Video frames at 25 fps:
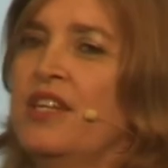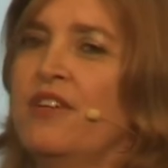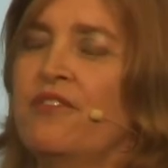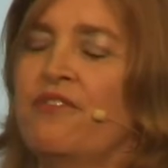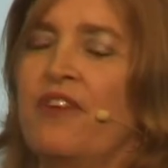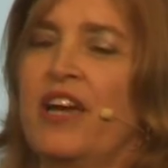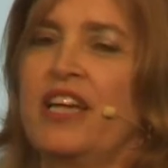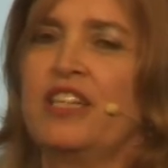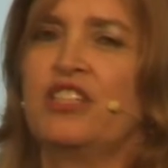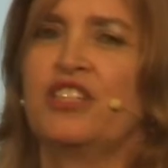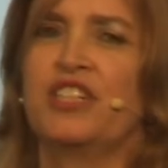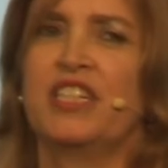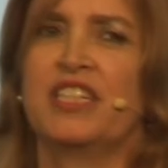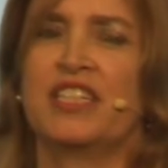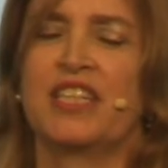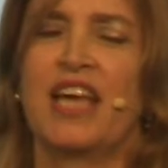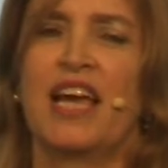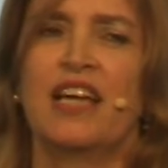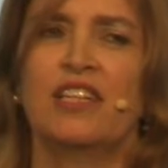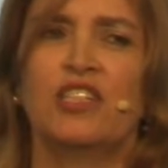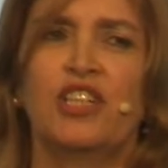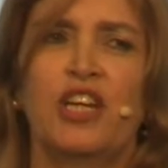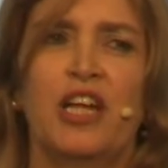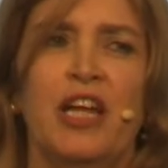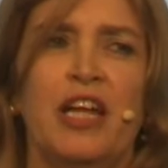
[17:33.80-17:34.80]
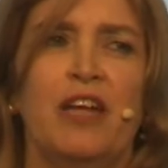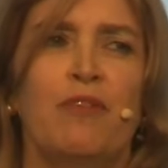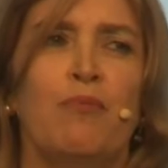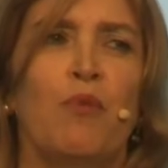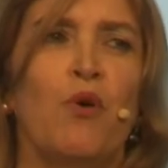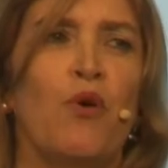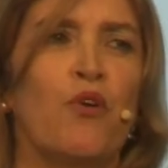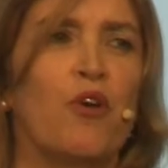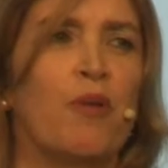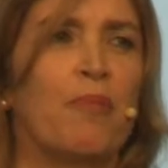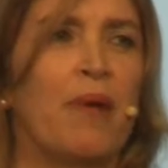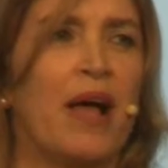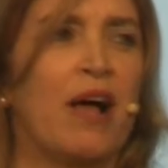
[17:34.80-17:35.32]
innovation. It's actually
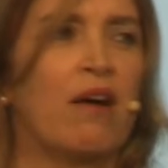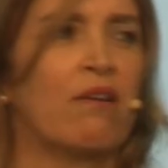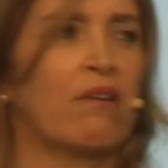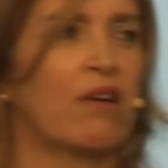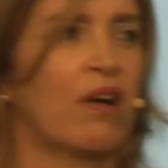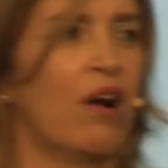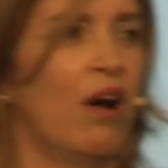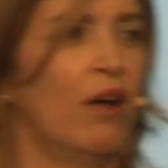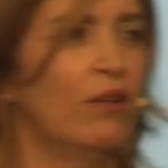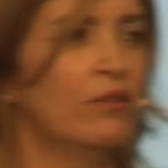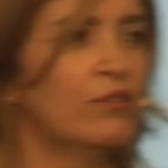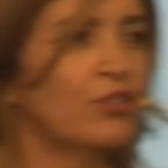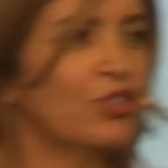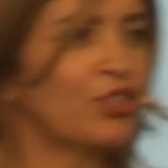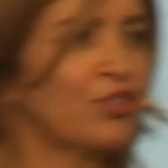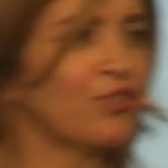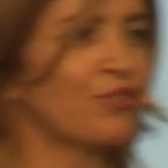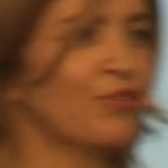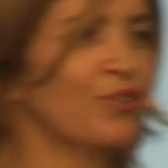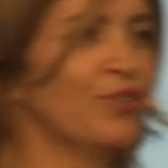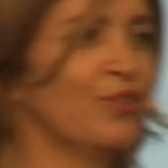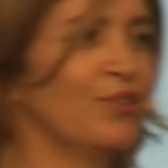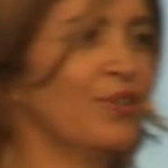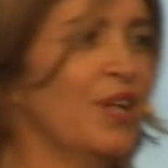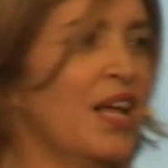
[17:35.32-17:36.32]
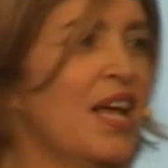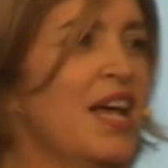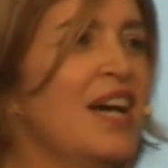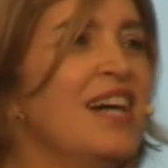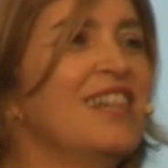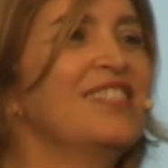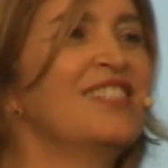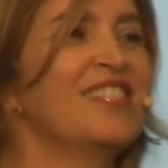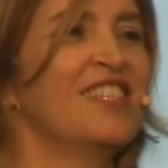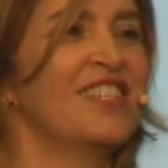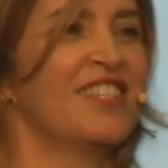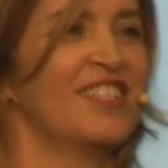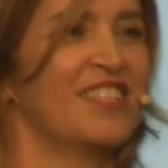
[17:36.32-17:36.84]
more about cultural
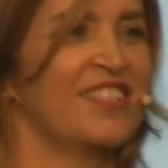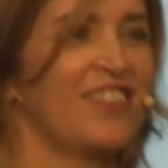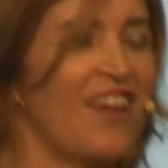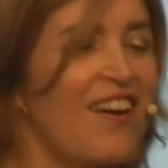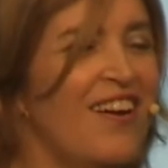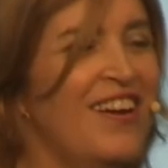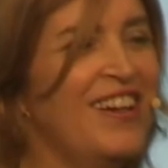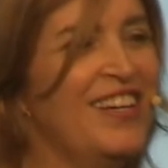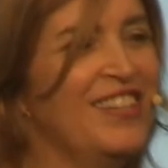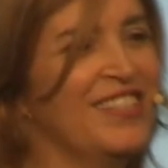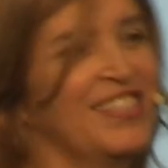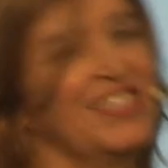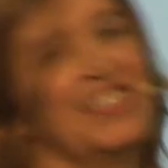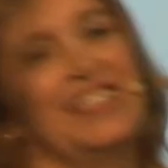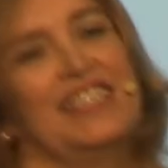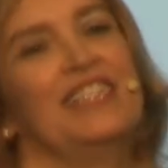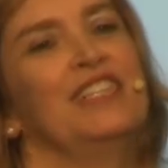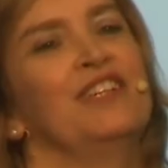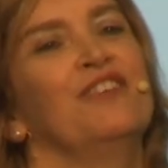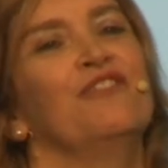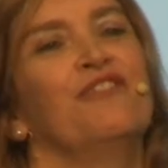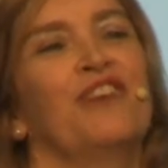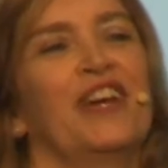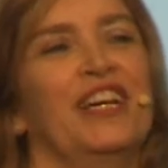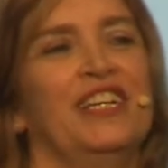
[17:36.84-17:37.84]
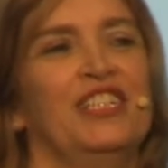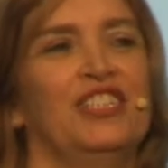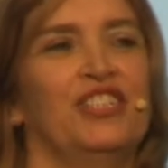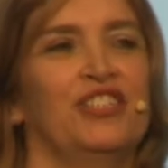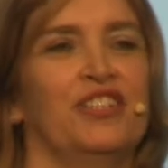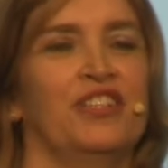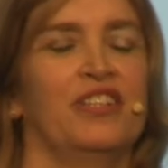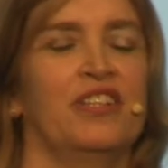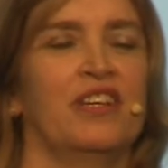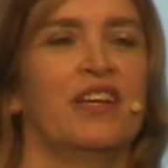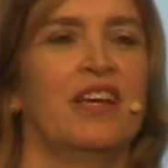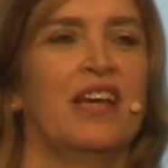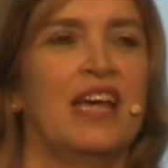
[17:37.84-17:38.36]
and societal
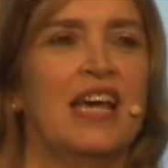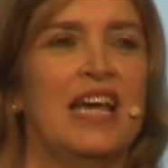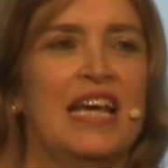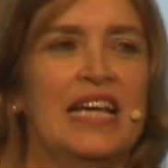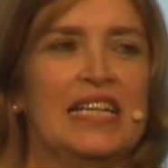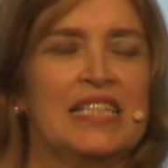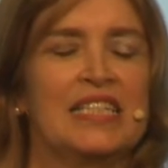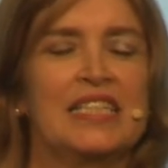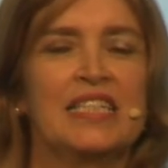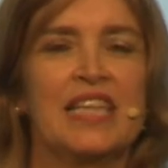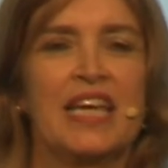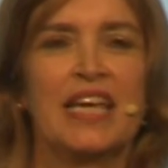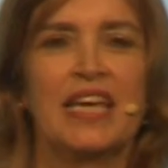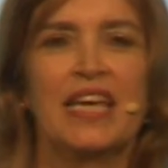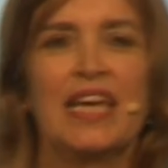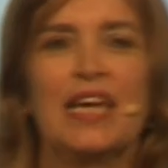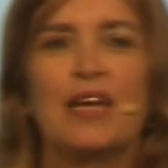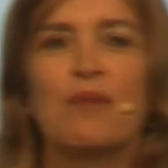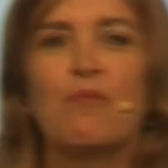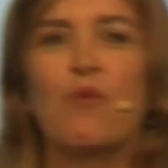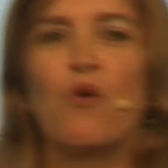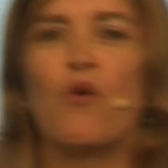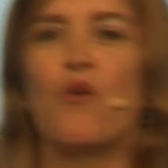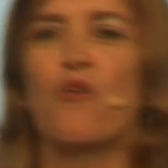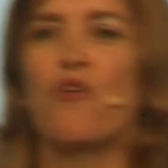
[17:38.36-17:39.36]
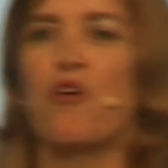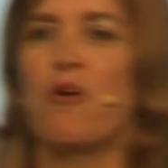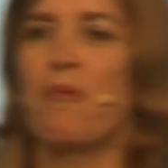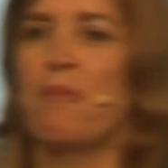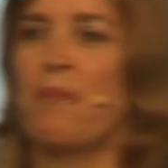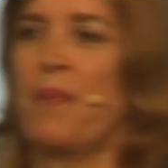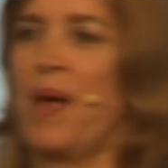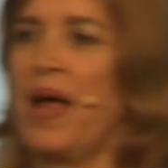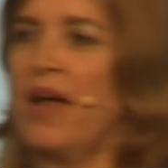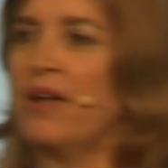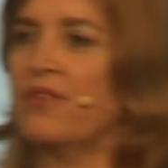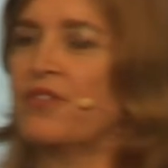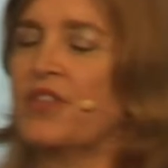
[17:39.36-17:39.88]
innovation. It's thinking more
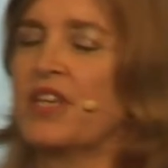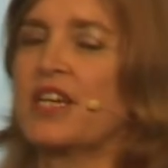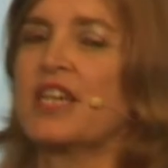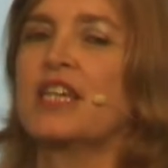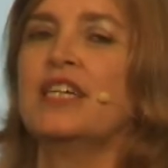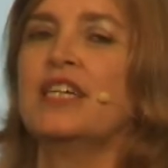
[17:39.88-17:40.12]
about the